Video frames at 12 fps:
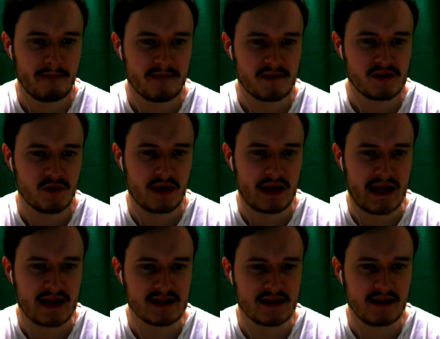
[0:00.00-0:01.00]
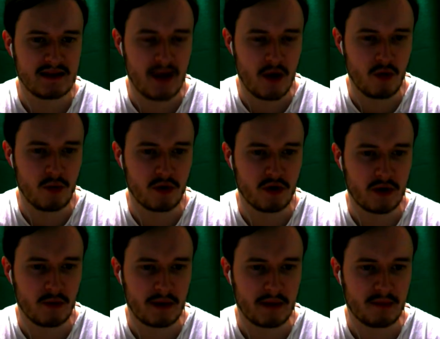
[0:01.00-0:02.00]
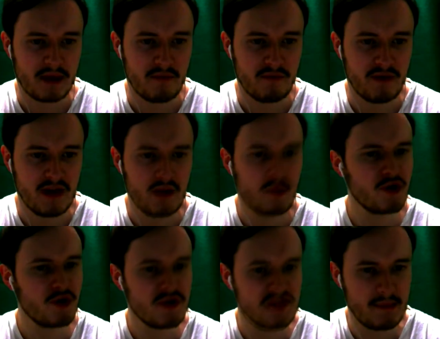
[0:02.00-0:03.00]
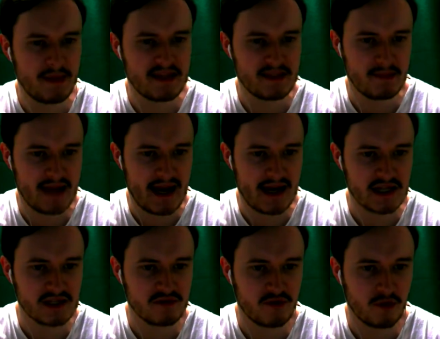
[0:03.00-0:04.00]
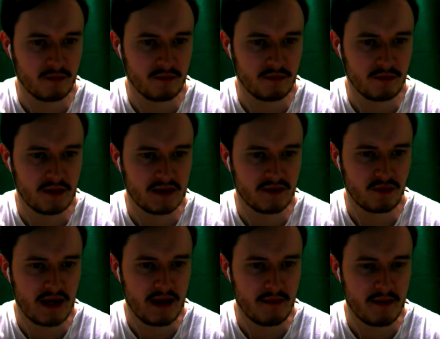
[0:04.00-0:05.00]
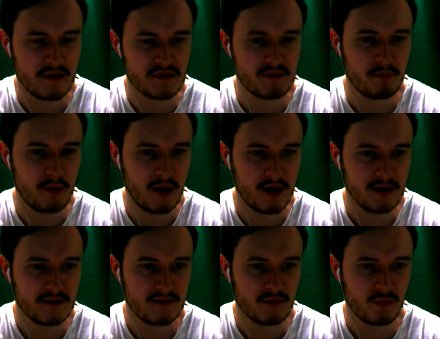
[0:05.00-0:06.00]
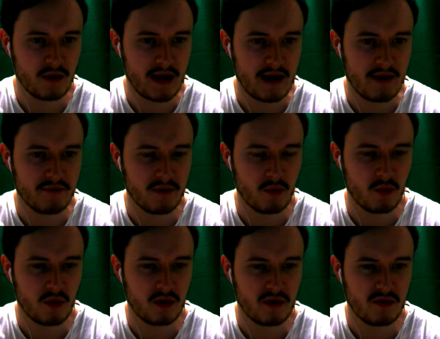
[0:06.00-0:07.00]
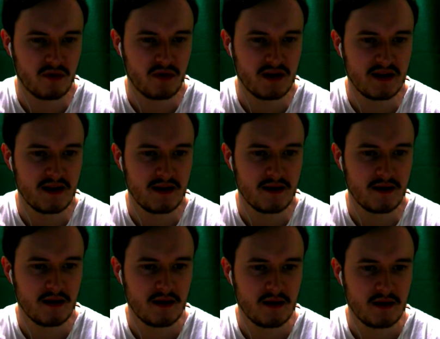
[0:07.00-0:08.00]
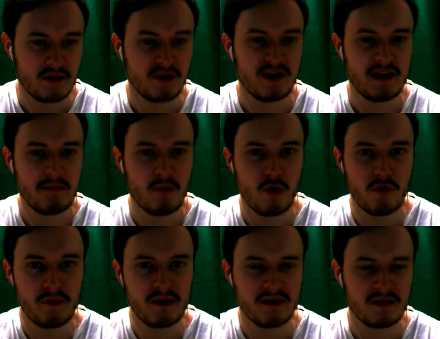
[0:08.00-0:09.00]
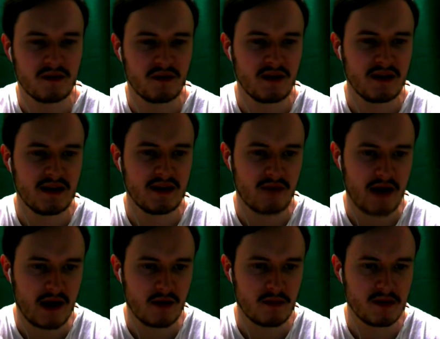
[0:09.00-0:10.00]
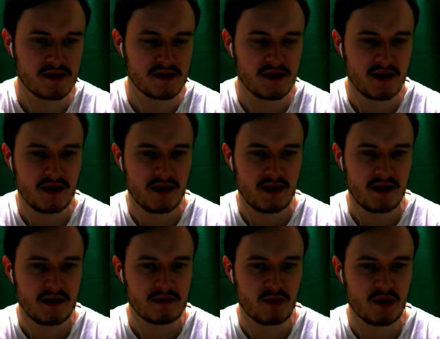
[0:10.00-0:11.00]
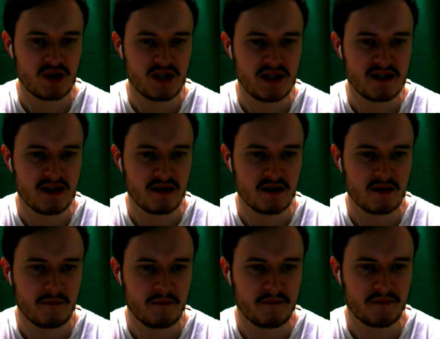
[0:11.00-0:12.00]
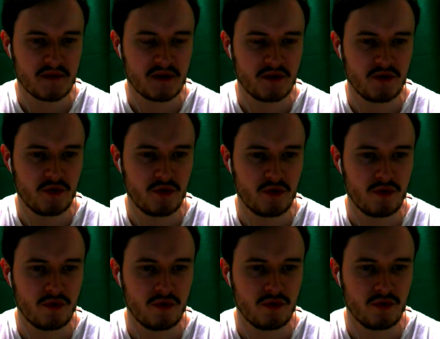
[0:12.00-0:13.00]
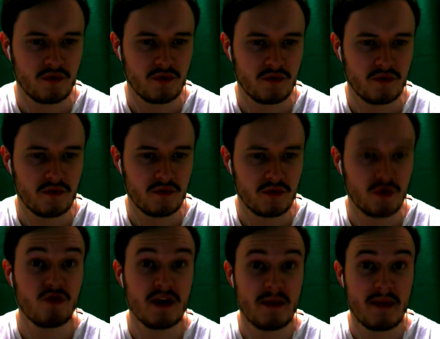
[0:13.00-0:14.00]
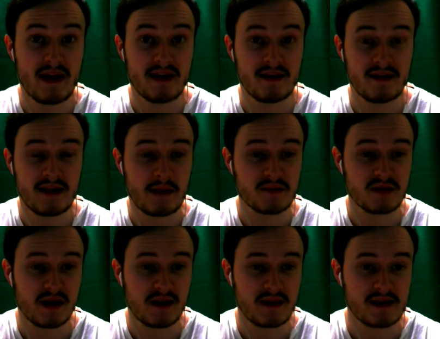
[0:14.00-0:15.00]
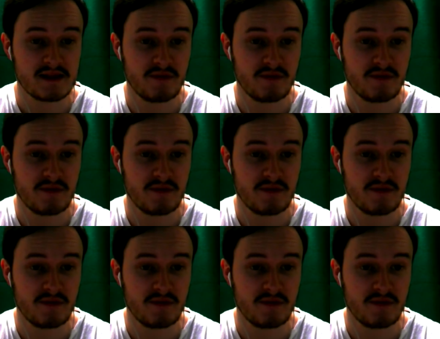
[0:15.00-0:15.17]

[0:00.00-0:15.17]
So I guess like now we're on LittleBigPlanet 3. We're using the basic mechanics from Little Nightmares, but we have the more 3D movement, the 3D environments. It's much easier to remake games like this. If